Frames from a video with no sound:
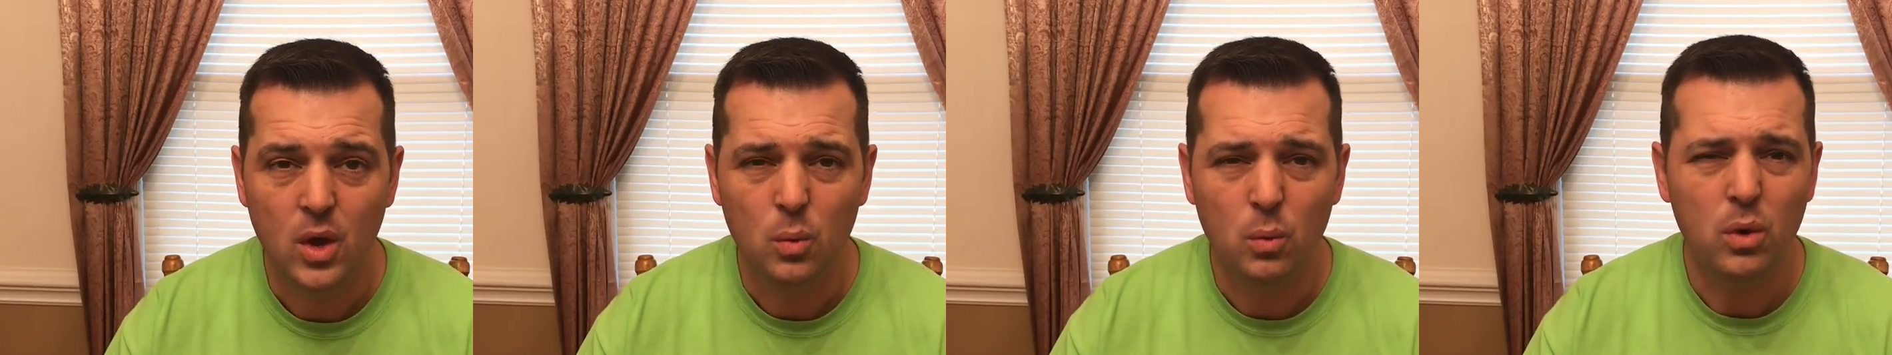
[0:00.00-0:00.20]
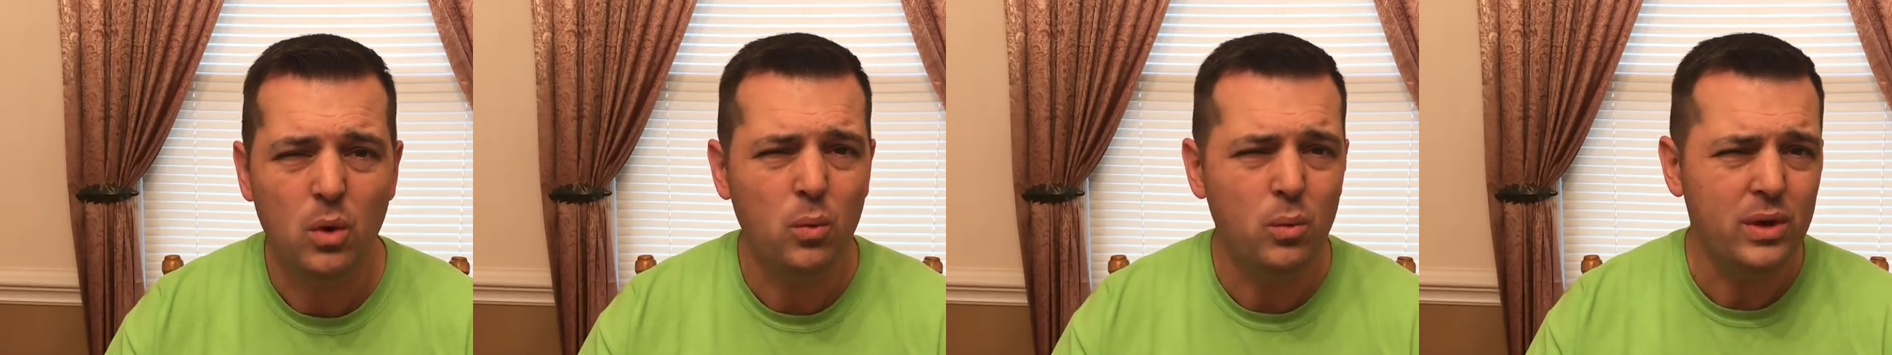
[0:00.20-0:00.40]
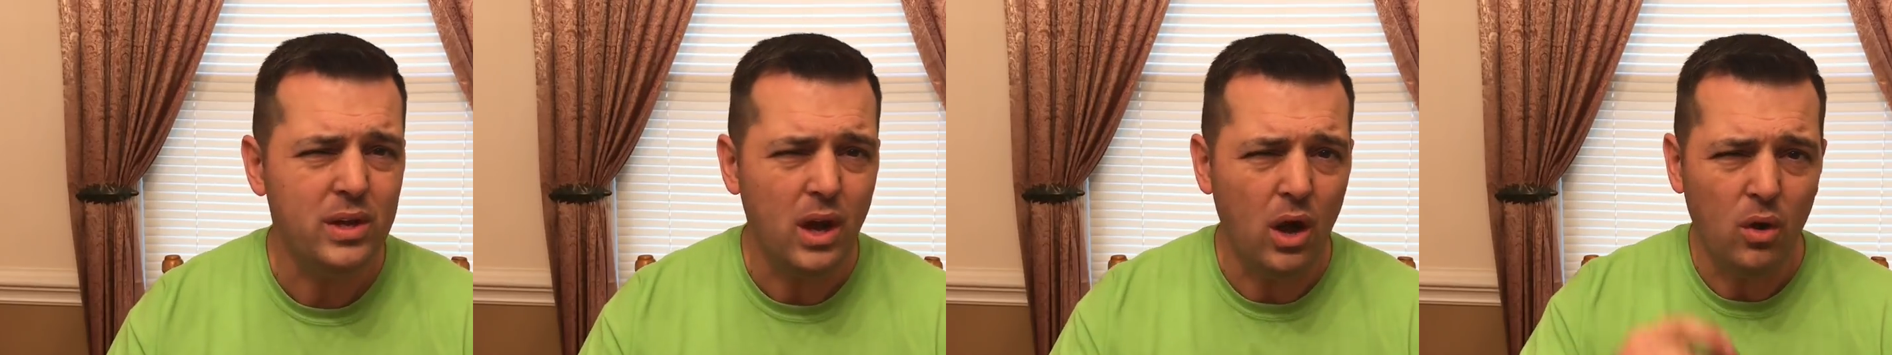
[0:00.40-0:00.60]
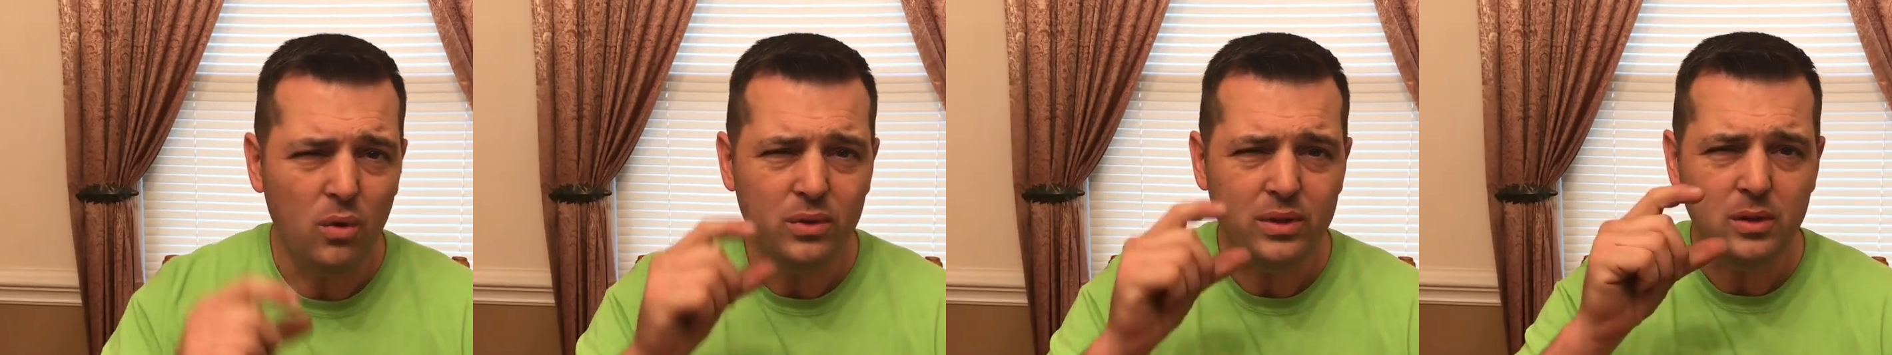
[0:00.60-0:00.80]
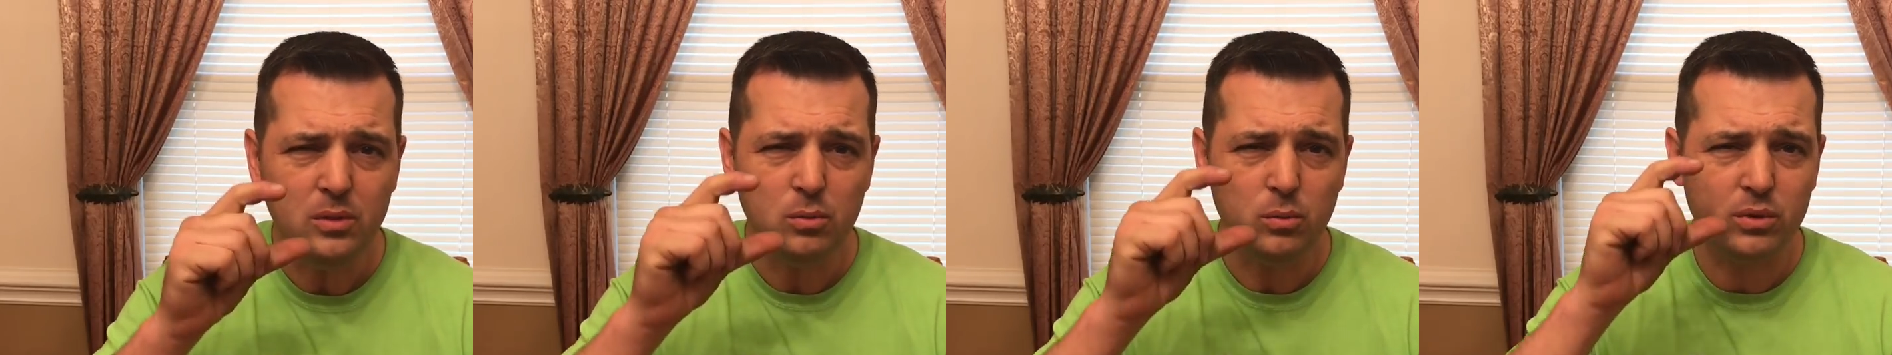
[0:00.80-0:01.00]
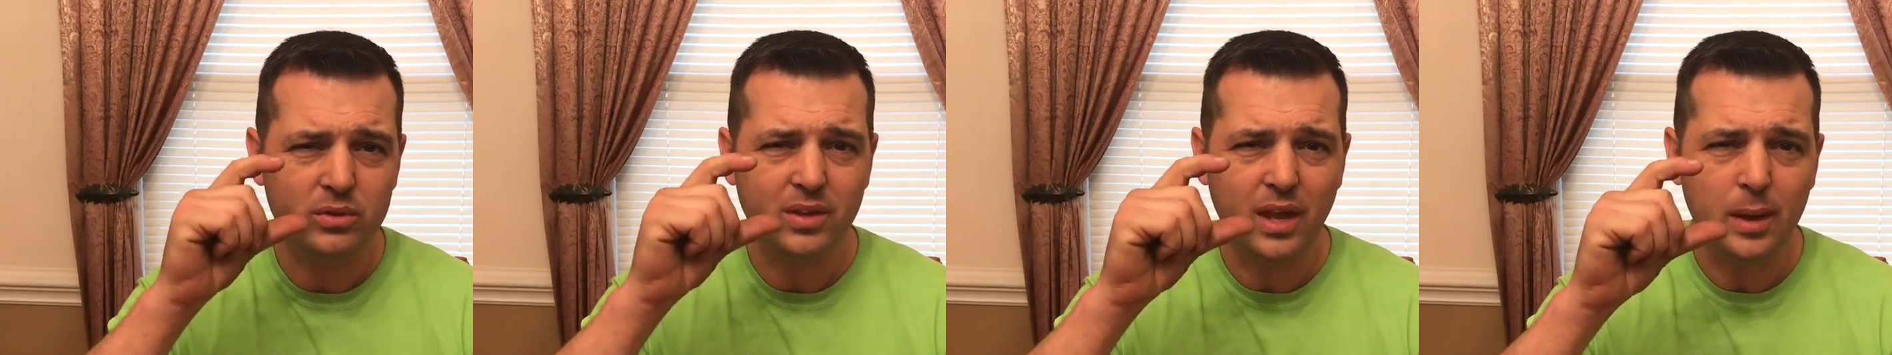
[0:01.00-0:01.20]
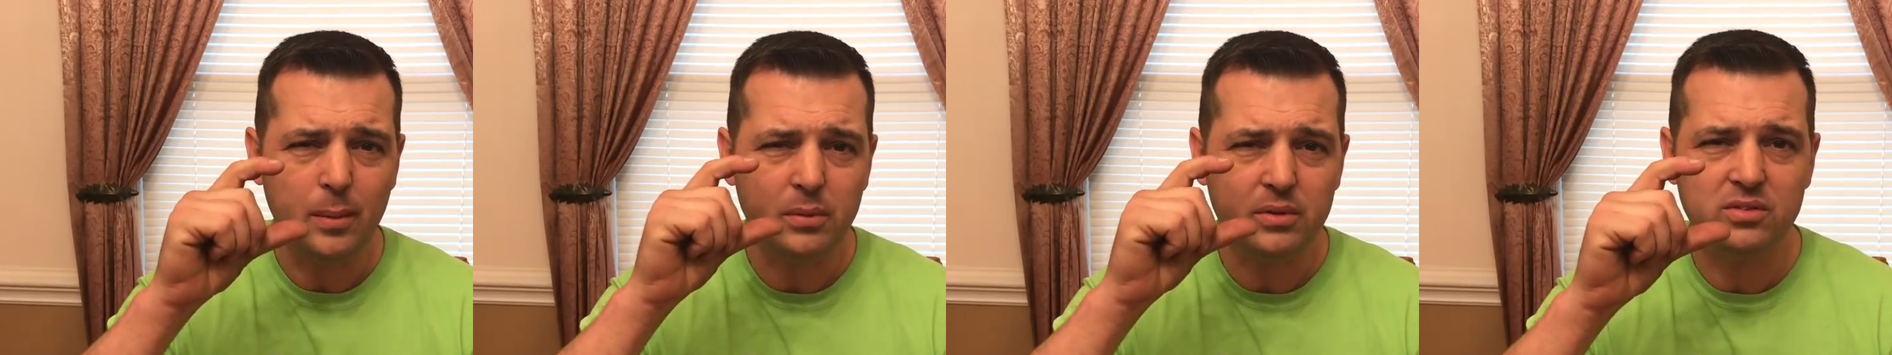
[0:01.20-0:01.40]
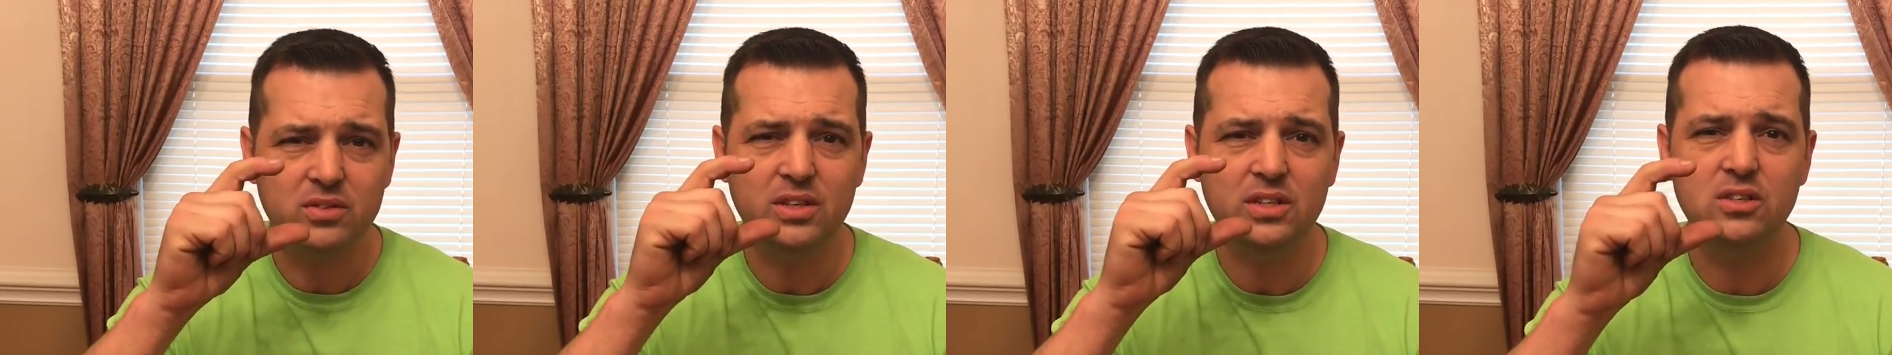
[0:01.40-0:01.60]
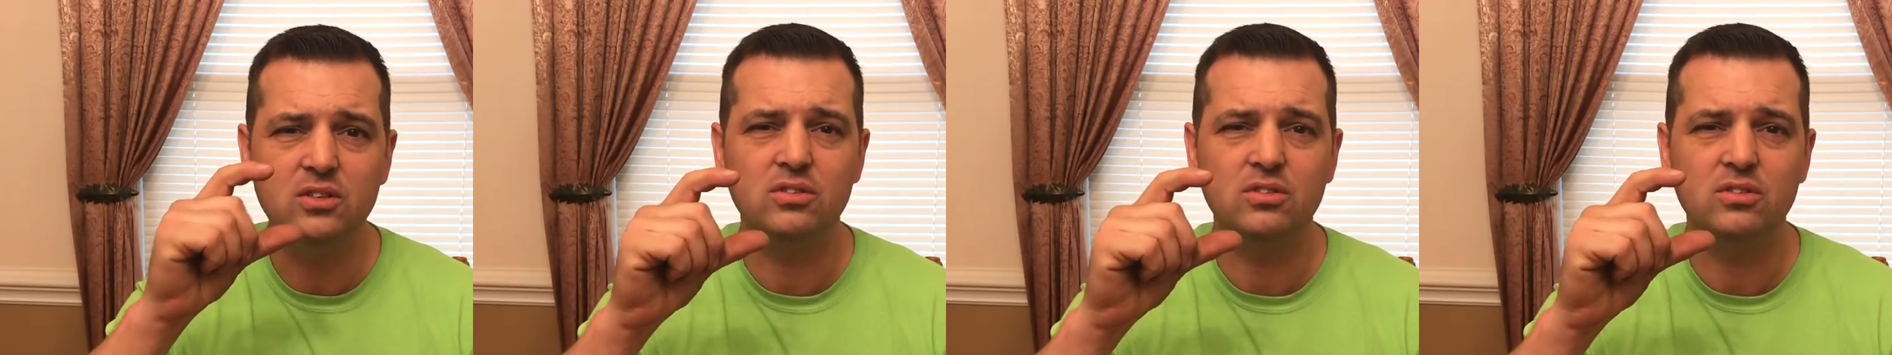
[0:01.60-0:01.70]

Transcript: Well, we only was able to see